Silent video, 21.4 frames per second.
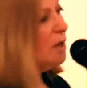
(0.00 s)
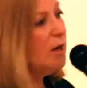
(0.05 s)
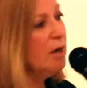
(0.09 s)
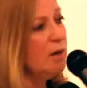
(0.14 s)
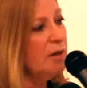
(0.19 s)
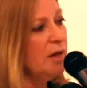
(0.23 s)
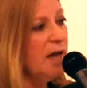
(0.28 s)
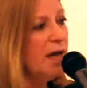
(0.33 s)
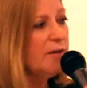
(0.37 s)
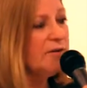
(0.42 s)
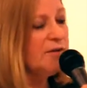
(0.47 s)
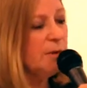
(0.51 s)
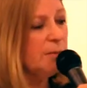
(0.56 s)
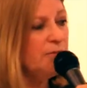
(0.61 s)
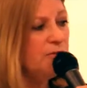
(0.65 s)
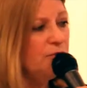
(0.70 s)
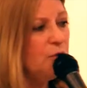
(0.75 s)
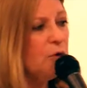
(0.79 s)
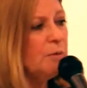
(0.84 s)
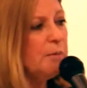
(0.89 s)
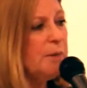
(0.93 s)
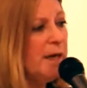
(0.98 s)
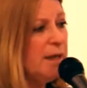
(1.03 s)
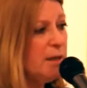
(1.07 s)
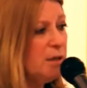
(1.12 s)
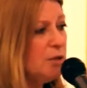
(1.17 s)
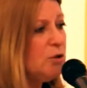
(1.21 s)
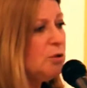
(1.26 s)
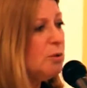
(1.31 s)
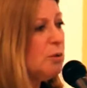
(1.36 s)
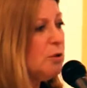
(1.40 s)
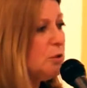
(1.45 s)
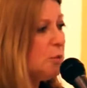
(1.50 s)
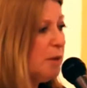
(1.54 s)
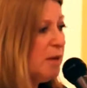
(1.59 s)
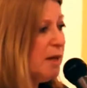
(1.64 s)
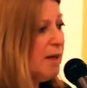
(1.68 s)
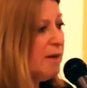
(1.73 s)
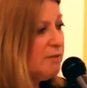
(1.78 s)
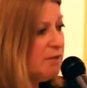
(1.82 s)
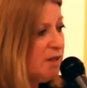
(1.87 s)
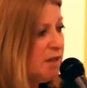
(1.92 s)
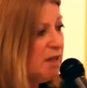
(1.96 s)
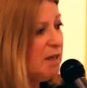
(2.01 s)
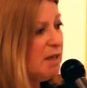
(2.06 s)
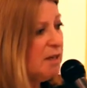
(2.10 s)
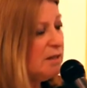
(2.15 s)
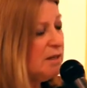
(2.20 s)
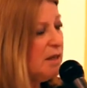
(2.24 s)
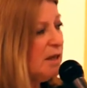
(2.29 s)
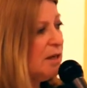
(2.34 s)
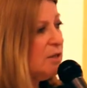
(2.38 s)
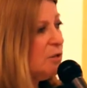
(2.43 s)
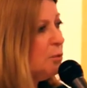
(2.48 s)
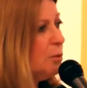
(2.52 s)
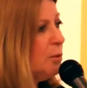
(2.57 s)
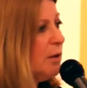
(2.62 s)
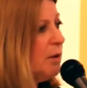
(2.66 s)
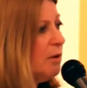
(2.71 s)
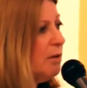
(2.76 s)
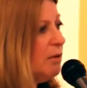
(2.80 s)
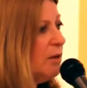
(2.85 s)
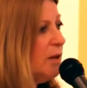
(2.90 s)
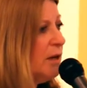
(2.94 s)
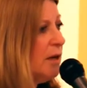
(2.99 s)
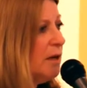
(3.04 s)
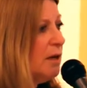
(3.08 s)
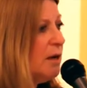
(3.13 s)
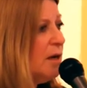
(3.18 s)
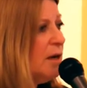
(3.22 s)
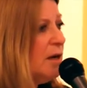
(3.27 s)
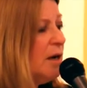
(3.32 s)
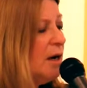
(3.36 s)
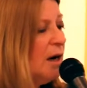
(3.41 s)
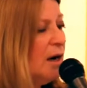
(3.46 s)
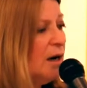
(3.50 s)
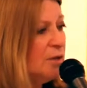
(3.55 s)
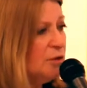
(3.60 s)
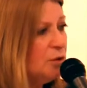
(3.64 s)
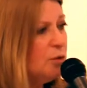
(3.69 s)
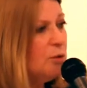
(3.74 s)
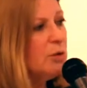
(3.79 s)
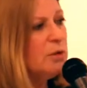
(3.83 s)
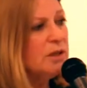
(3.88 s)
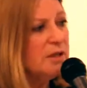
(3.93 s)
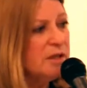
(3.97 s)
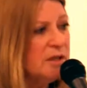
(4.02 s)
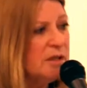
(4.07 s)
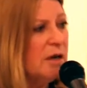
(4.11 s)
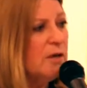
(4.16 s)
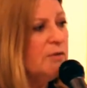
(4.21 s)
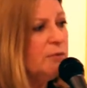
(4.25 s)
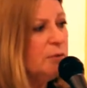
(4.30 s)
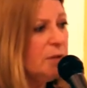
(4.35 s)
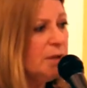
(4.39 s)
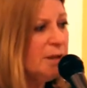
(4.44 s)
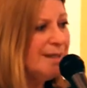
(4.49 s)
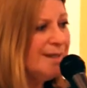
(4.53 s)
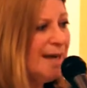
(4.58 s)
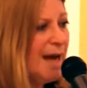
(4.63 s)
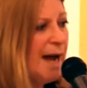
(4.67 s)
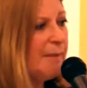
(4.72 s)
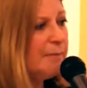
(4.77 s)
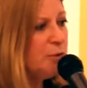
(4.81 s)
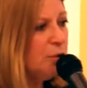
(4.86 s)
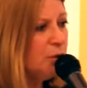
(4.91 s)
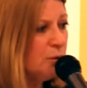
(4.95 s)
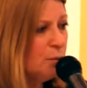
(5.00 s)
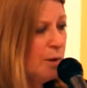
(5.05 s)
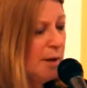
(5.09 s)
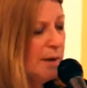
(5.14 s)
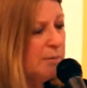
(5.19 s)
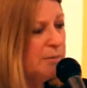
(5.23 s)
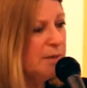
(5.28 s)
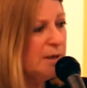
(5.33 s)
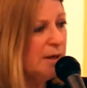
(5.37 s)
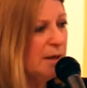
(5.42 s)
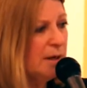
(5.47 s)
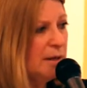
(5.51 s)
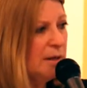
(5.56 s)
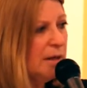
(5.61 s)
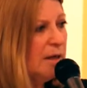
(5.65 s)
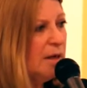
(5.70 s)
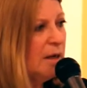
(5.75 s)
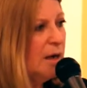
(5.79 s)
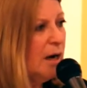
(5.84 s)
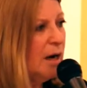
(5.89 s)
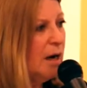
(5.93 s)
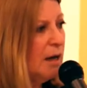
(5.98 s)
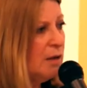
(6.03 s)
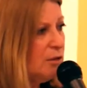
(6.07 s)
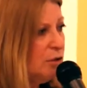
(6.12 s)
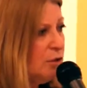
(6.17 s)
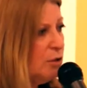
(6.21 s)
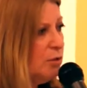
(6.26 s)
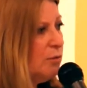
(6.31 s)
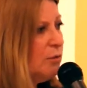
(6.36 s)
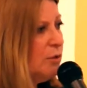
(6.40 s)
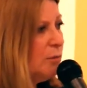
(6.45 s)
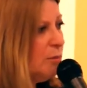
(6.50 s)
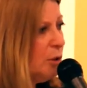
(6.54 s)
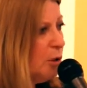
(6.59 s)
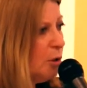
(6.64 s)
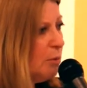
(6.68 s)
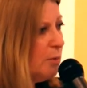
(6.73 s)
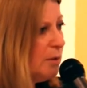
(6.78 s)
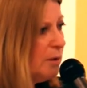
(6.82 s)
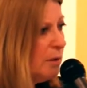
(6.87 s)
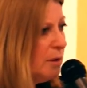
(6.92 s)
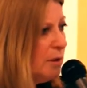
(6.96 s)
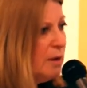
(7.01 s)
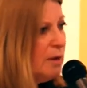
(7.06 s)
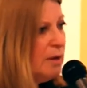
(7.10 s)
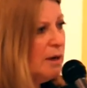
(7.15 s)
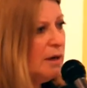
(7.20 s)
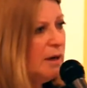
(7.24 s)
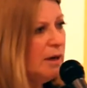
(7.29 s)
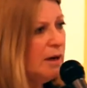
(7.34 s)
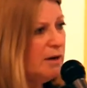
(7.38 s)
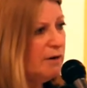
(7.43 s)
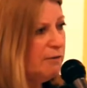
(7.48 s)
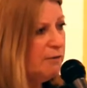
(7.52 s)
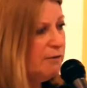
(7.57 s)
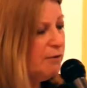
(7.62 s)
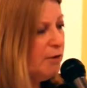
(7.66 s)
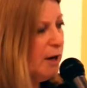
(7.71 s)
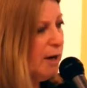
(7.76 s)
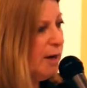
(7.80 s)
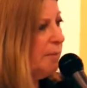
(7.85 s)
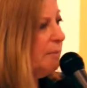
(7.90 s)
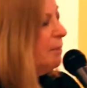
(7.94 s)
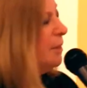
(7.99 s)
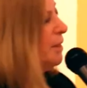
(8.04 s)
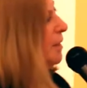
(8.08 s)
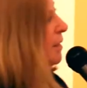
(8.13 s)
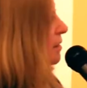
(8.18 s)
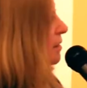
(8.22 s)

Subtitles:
they have some formatting tools where they have CSS where the tool itself will adapt your website to the mobile frame. But